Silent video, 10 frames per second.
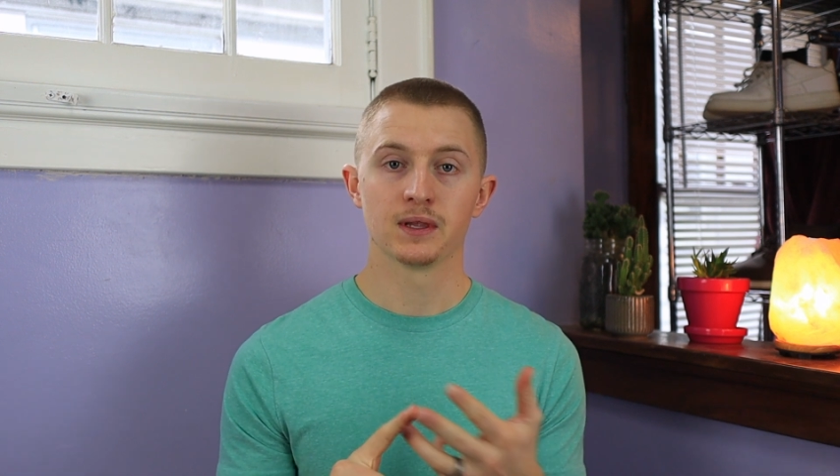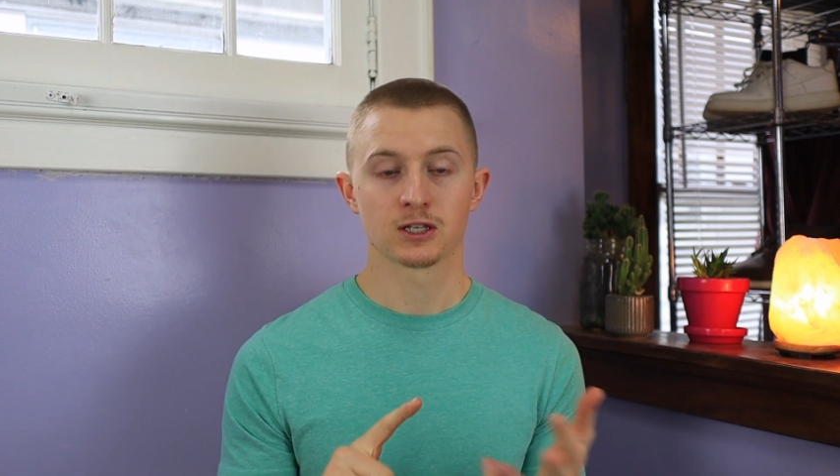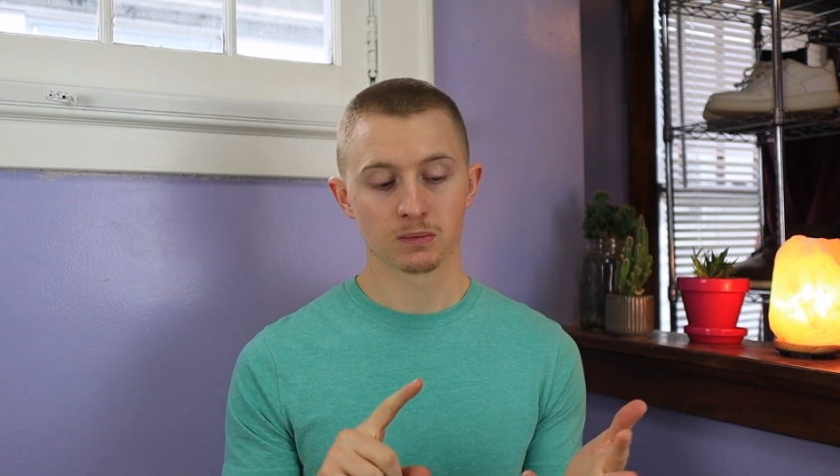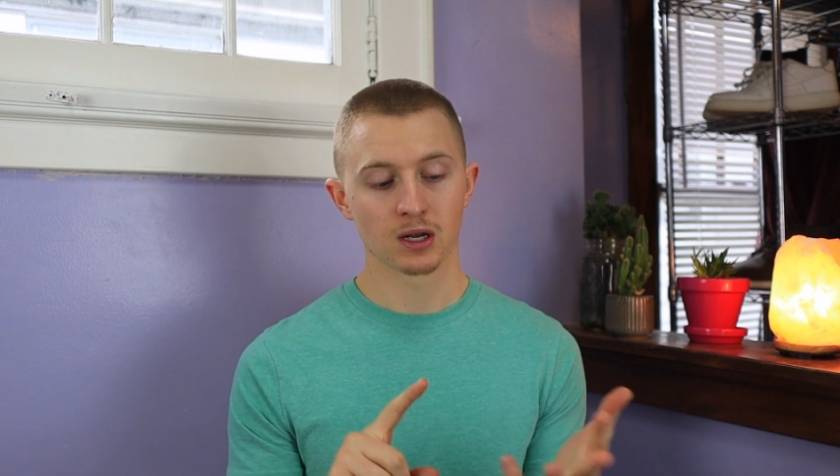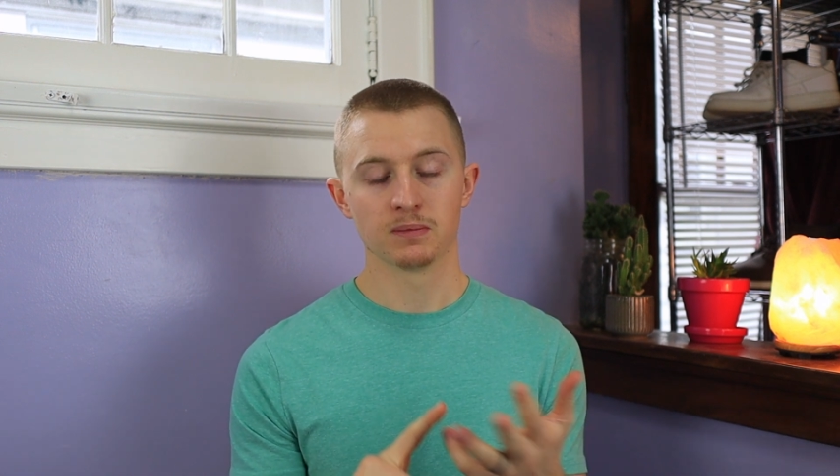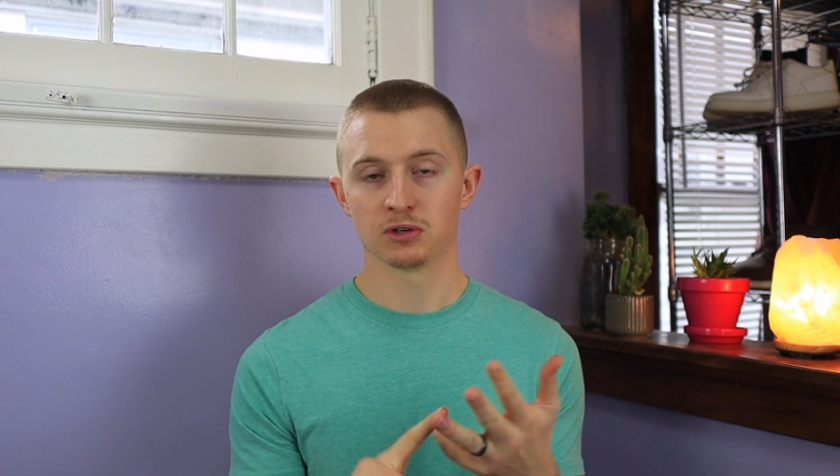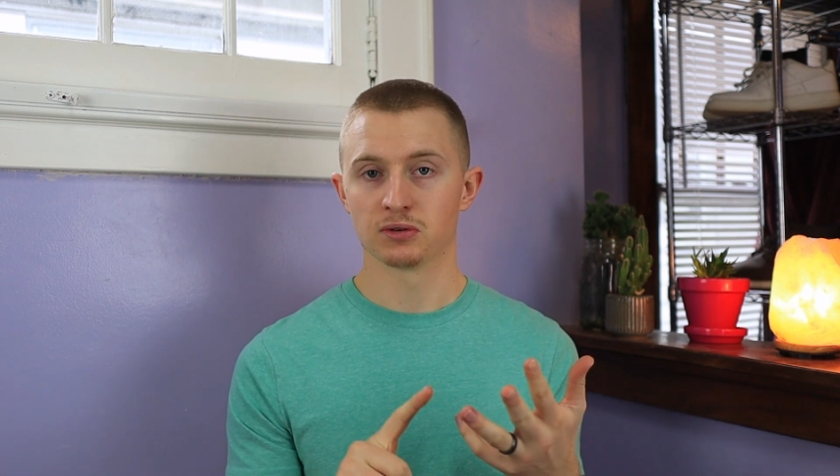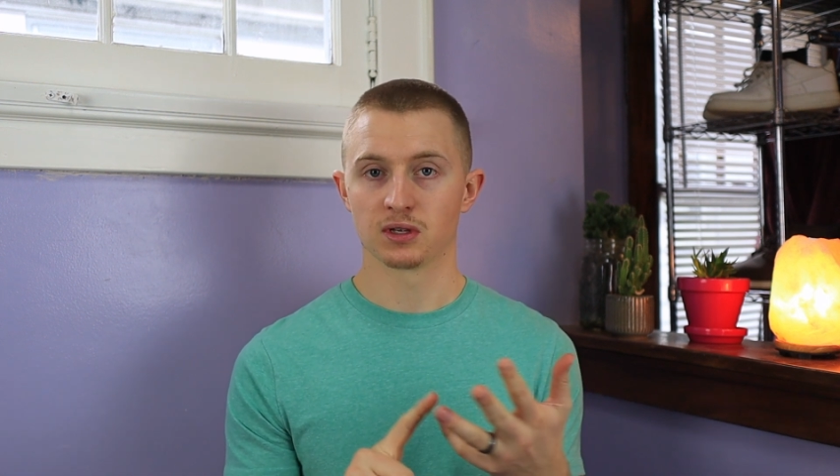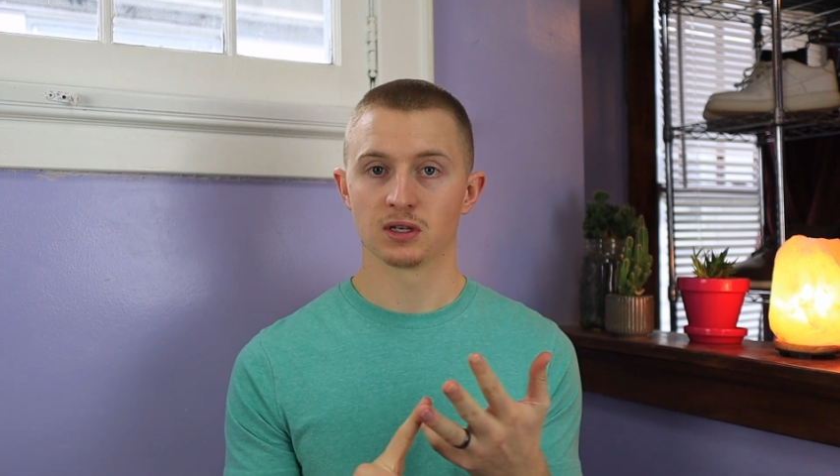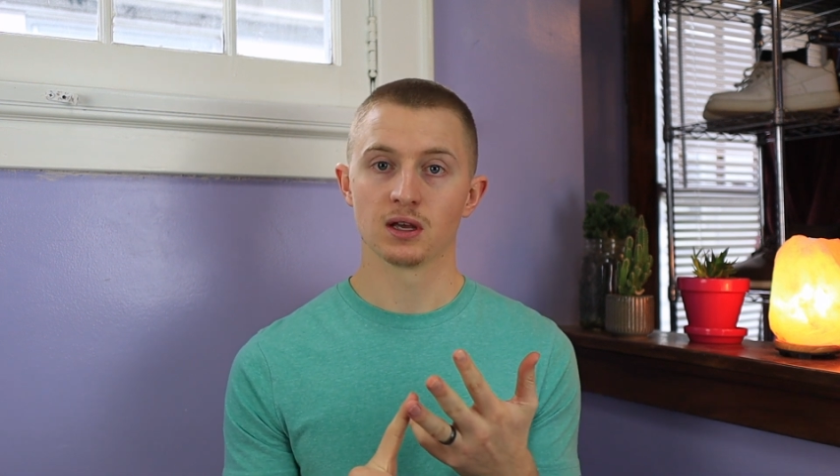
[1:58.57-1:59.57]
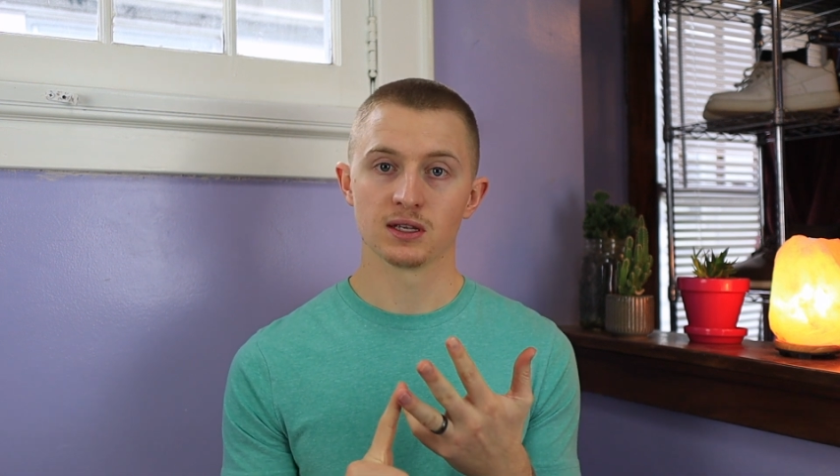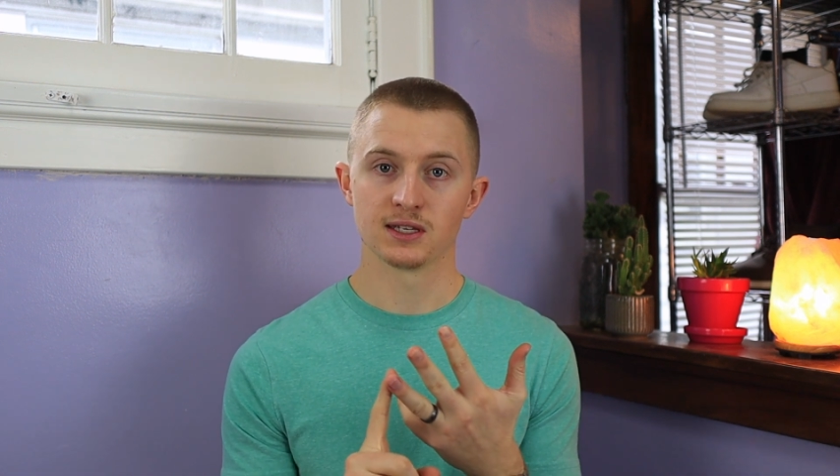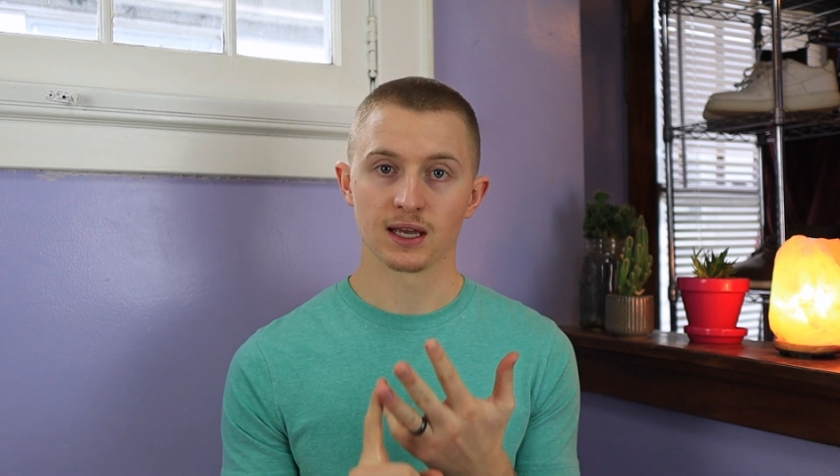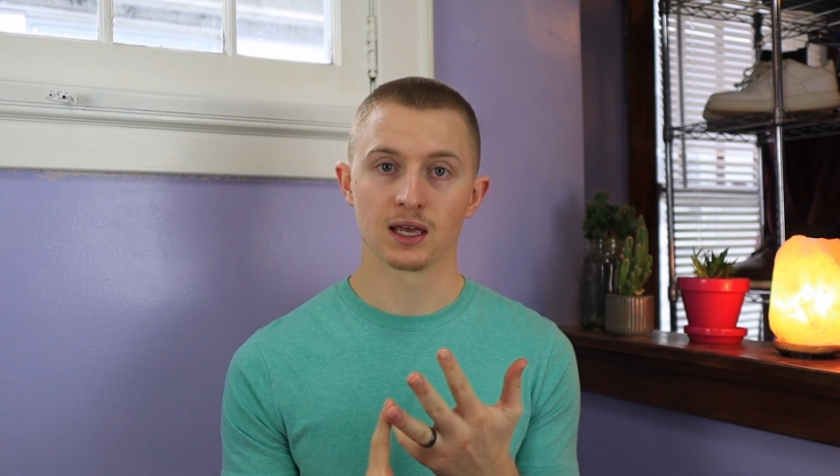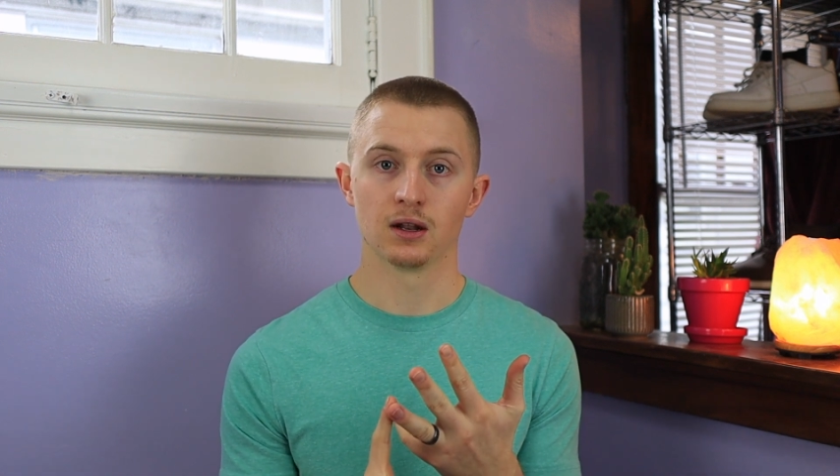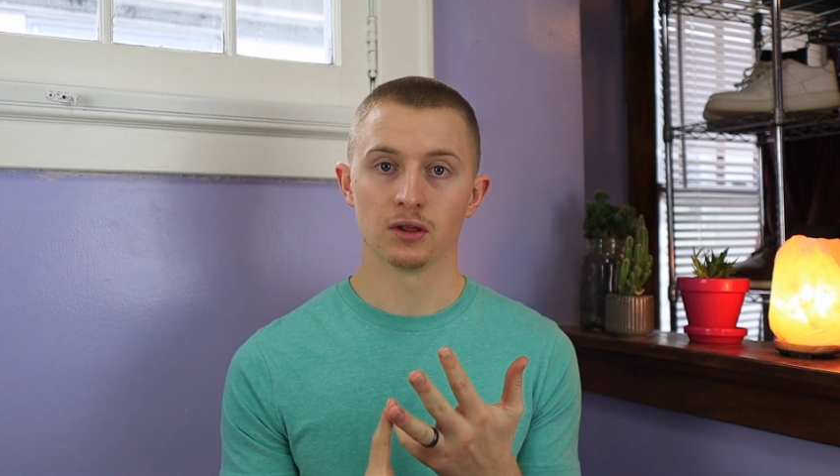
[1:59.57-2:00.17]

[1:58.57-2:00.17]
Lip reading: Sometimes there's a second